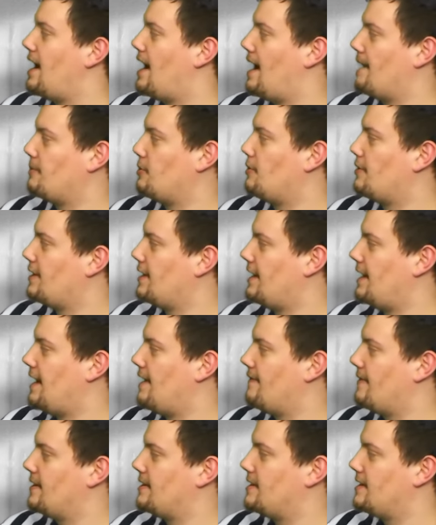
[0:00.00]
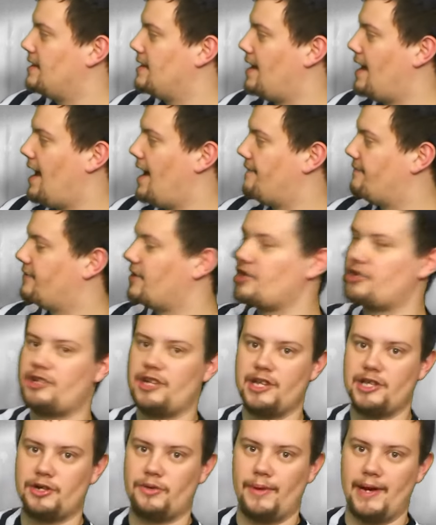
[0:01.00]
I'm going to give it a
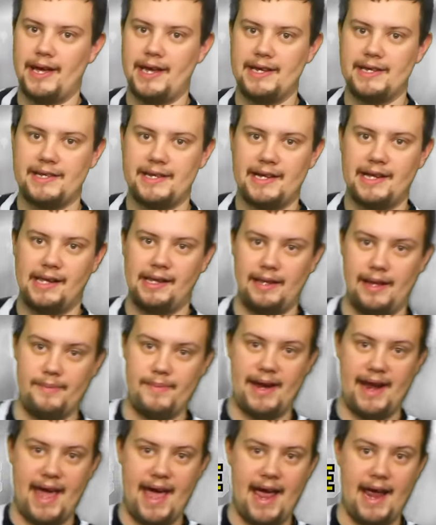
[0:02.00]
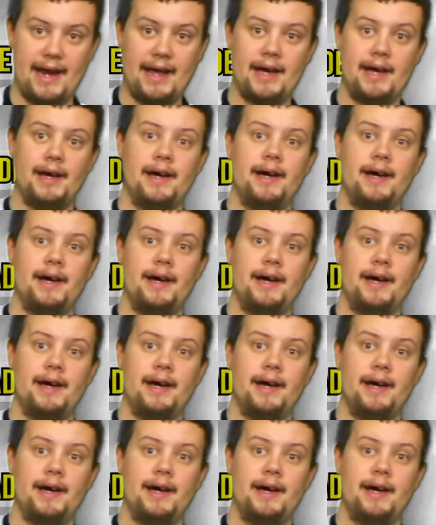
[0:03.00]
freshly squeezed lemonade.